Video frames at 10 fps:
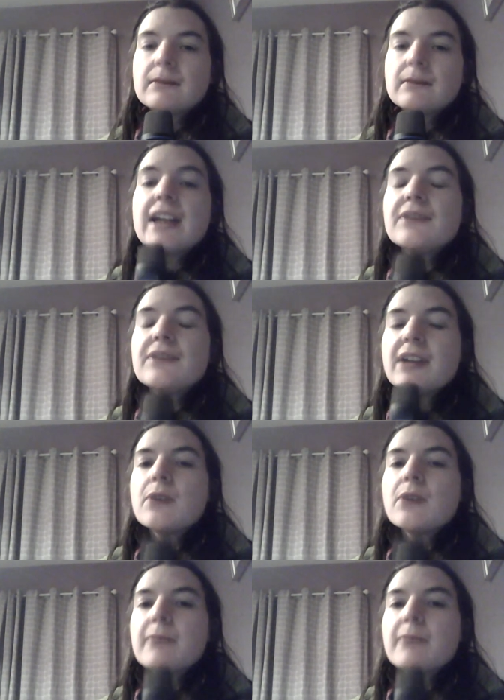And if I
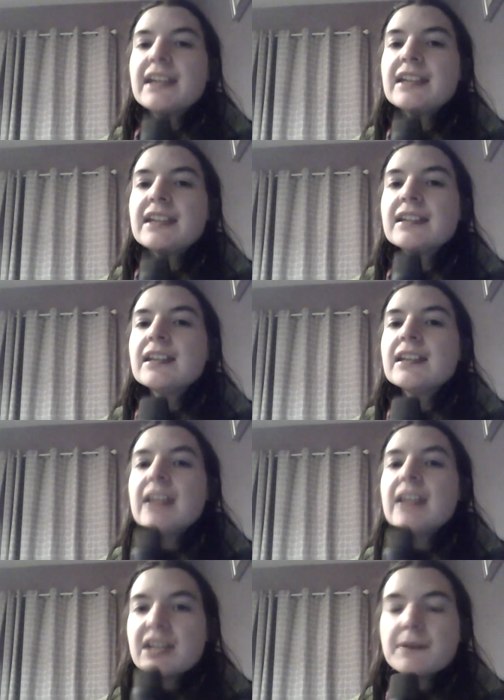don't make it,
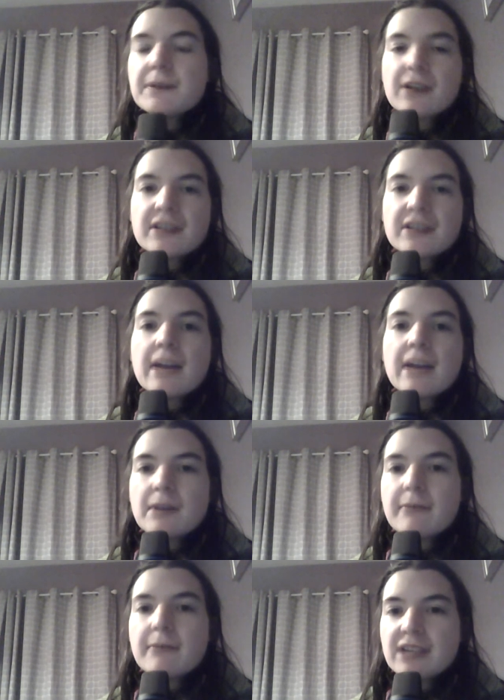it's because I'm
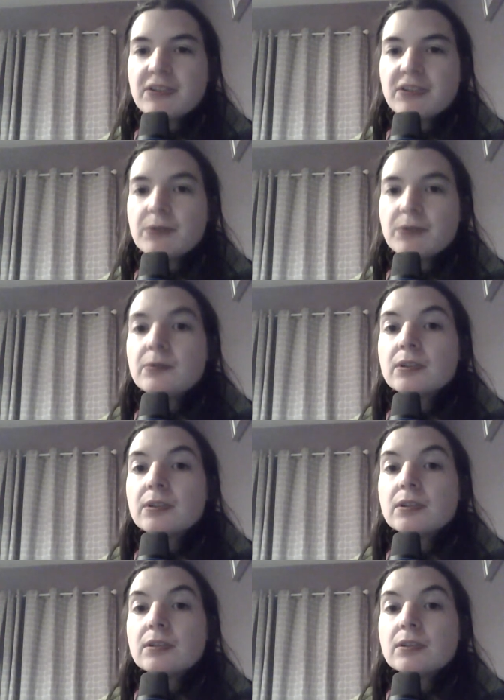not meant to.
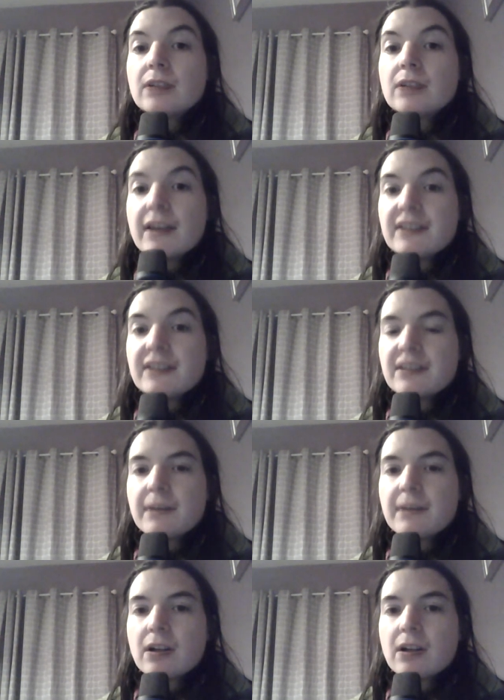And this is
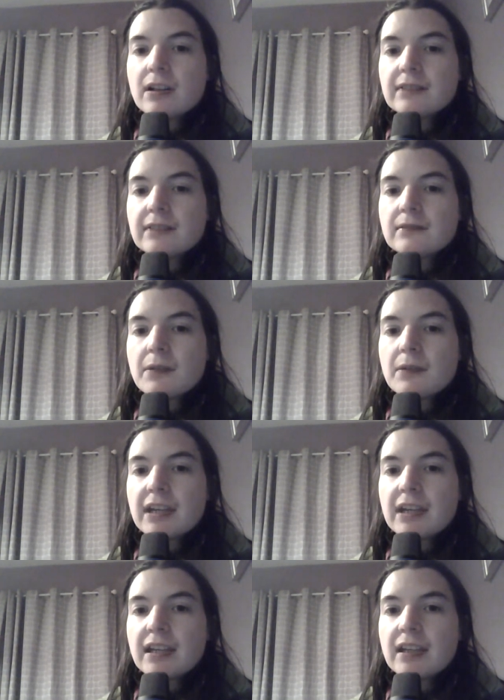my calling,
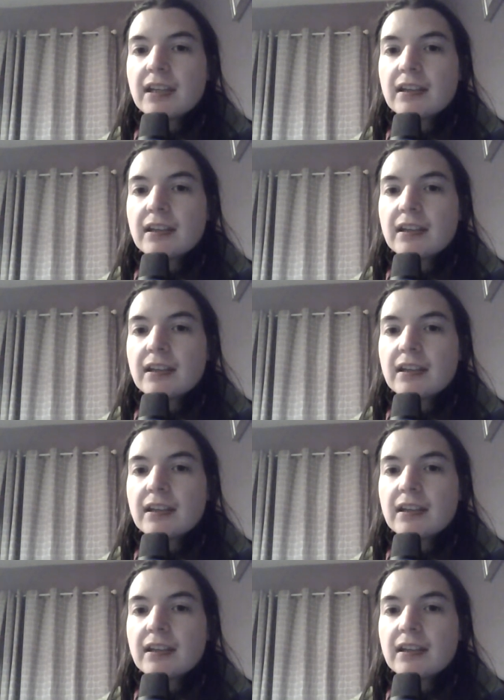okay?